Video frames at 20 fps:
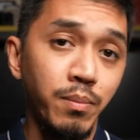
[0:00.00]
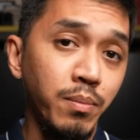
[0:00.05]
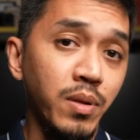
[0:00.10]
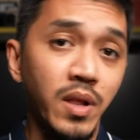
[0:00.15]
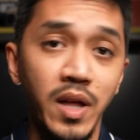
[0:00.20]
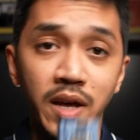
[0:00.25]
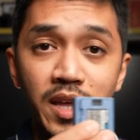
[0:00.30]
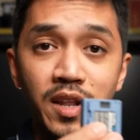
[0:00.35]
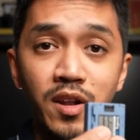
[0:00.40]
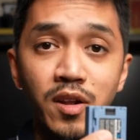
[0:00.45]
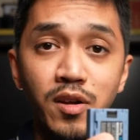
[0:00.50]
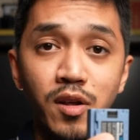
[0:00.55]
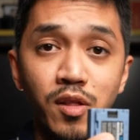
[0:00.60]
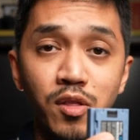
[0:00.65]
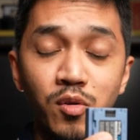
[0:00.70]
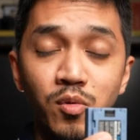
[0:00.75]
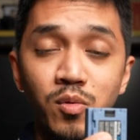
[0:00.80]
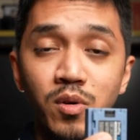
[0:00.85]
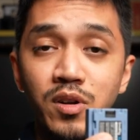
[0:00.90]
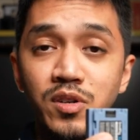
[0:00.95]
plug in
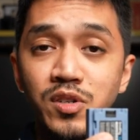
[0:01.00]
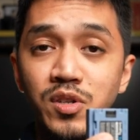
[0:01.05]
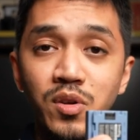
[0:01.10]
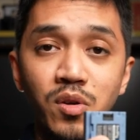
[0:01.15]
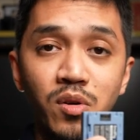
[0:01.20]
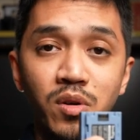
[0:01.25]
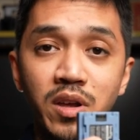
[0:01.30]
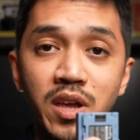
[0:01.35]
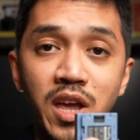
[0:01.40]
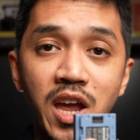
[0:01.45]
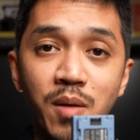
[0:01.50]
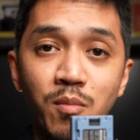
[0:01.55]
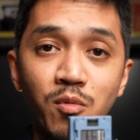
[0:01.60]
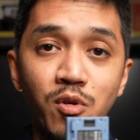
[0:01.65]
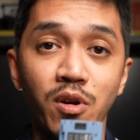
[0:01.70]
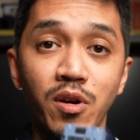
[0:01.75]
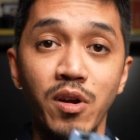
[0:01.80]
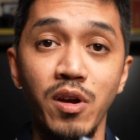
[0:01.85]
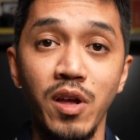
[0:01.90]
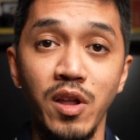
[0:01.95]
another one to your
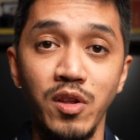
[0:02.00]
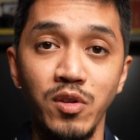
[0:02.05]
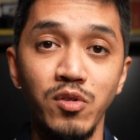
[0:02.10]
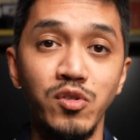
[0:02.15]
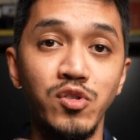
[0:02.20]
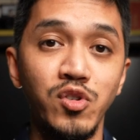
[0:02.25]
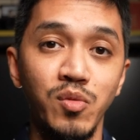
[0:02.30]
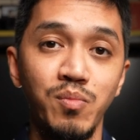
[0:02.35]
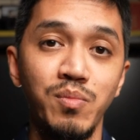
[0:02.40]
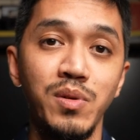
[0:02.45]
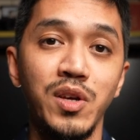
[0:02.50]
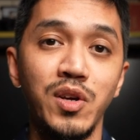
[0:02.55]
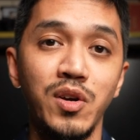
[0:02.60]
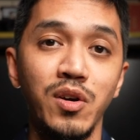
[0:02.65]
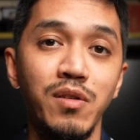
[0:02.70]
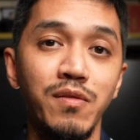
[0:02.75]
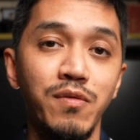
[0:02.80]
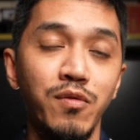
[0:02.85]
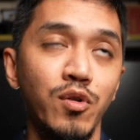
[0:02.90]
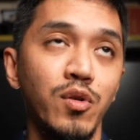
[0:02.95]
camera, and you should be
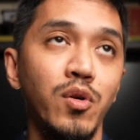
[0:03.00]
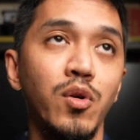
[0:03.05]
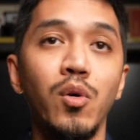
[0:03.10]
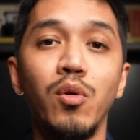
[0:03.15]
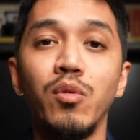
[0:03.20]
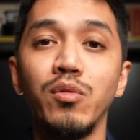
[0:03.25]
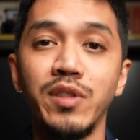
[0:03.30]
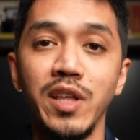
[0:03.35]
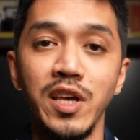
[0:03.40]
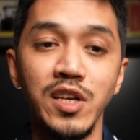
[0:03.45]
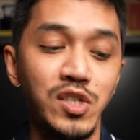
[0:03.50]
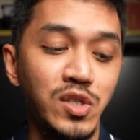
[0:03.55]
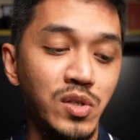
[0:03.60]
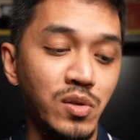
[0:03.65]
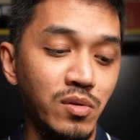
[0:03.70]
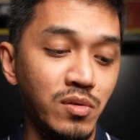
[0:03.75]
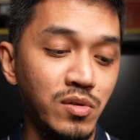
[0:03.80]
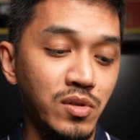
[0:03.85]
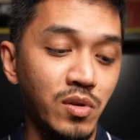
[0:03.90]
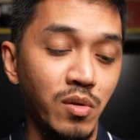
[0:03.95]
good for a whole day
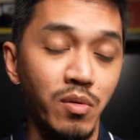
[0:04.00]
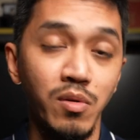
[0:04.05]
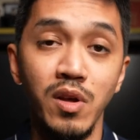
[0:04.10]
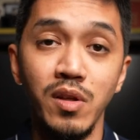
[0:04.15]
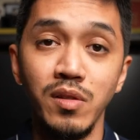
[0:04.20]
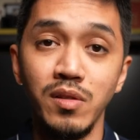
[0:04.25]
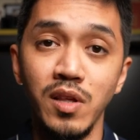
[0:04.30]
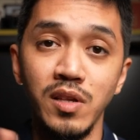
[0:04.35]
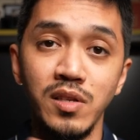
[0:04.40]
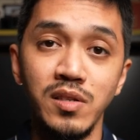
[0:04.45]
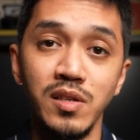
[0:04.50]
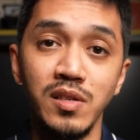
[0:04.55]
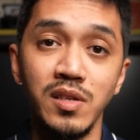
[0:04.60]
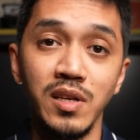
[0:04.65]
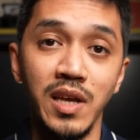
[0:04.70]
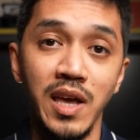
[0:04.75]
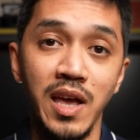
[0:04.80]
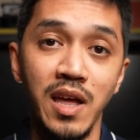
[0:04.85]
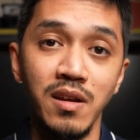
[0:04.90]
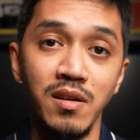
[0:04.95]
shoot. So this is,
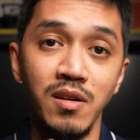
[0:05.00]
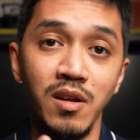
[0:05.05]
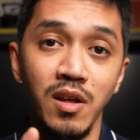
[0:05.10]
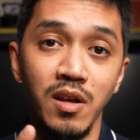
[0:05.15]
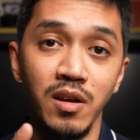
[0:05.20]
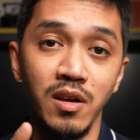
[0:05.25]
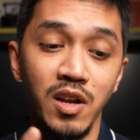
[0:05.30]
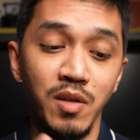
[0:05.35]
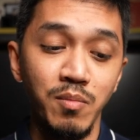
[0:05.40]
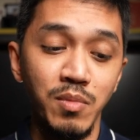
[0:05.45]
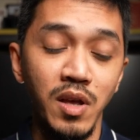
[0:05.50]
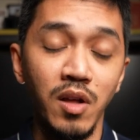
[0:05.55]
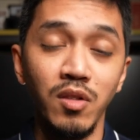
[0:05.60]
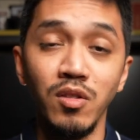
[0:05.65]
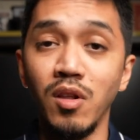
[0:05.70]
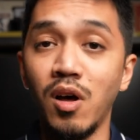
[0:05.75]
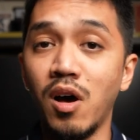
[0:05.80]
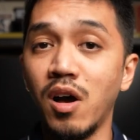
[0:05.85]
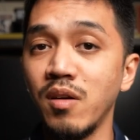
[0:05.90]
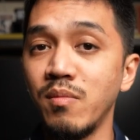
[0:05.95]
again, gonna be a
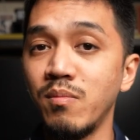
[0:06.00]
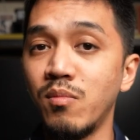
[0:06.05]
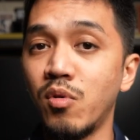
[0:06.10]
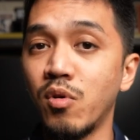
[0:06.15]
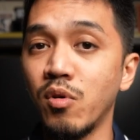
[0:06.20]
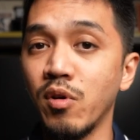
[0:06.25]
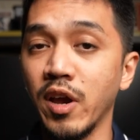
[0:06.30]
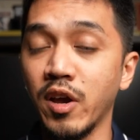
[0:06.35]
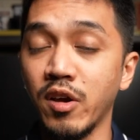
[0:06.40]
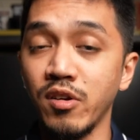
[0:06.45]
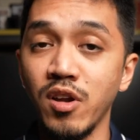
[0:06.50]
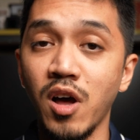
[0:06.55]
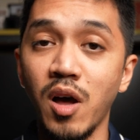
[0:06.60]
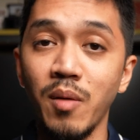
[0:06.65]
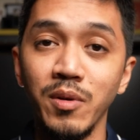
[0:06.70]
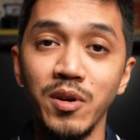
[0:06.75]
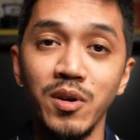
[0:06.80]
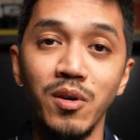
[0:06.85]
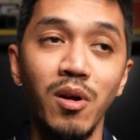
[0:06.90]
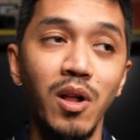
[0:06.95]
lot more
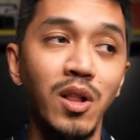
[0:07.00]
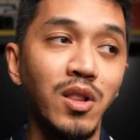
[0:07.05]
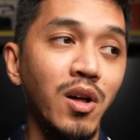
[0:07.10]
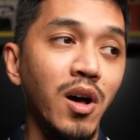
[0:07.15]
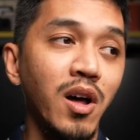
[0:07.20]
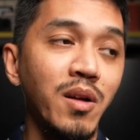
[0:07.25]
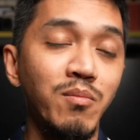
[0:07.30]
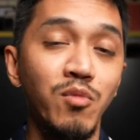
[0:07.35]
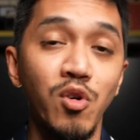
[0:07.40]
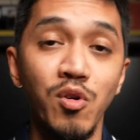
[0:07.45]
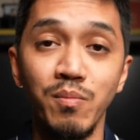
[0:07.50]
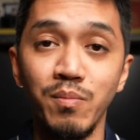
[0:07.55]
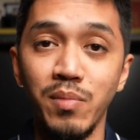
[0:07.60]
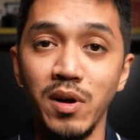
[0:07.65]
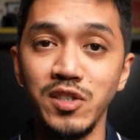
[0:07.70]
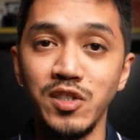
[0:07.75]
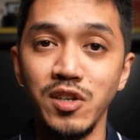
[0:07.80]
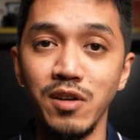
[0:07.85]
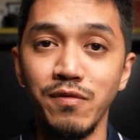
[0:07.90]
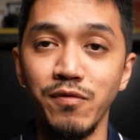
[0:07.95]
economical, a lot more
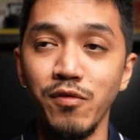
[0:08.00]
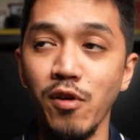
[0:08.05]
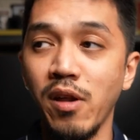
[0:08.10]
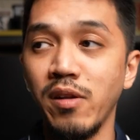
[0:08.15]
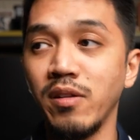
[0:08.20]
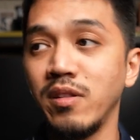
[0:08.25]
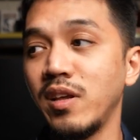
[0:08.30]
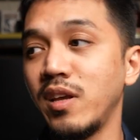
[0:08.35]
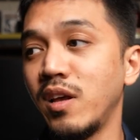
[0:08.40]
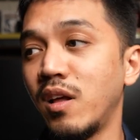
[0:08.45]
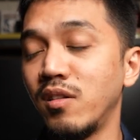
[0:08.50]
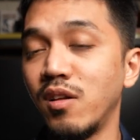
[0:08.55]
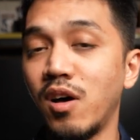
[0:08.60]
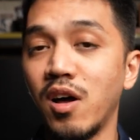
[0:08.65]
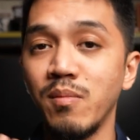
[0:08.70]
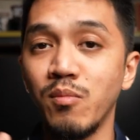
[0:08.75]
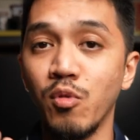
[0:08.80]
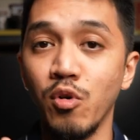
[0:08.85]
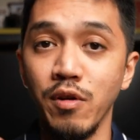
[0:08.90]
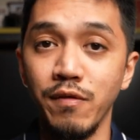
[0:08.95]
budget-friendly, a
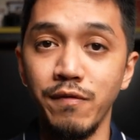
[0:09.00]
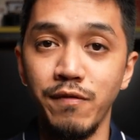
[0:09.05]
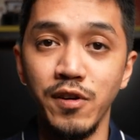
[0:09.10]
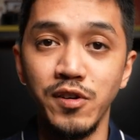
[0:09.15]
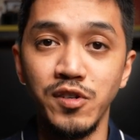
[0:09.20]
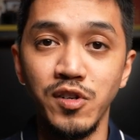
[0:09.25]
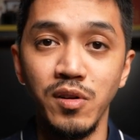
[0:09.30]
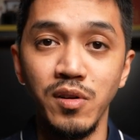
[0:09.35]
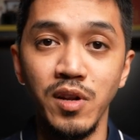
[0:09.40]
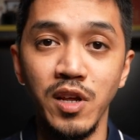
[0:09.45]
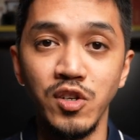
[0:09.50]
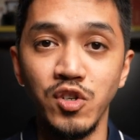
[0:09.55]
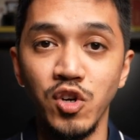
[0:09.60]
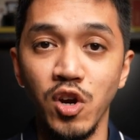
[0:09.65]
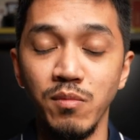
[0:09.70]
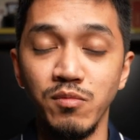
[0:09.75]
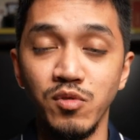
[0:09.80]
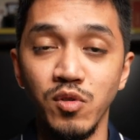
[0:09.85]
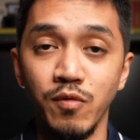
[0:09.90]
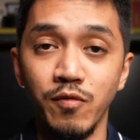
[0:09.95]
lot more efficient in
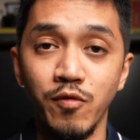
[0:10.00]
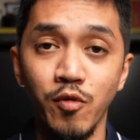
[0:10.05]
terms of